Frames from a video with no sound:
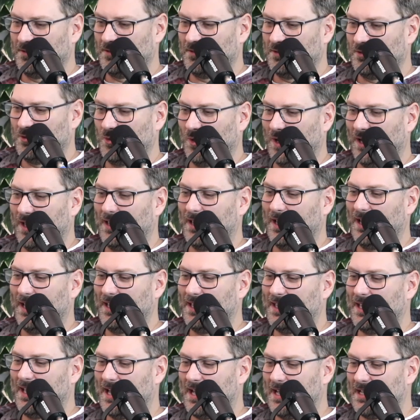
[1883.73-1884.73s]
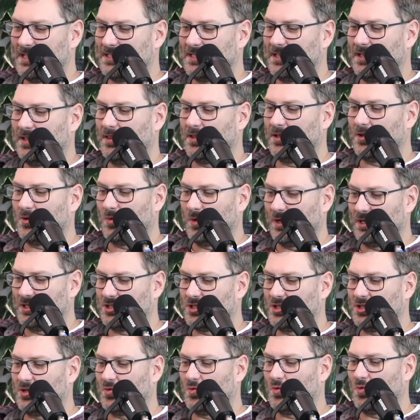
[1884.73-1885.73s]
Do I like asking the
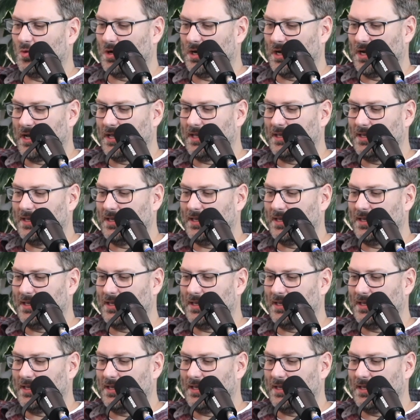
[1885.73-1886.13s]
question why?